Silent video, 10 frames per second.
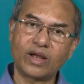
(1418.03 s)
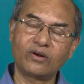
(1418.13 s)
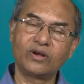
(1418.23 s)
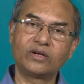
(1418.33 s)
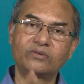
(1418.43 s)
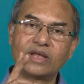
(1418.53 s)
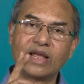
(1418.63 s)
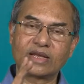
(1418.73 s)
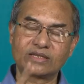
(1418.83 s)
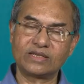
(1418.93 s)
according to the
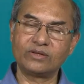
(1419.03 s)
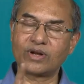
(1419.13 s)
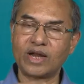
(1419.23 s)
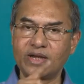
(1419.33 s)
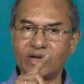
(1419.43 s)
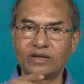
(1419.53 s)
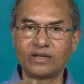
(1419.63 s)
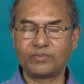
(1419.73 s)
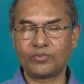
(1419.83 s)
x you write in the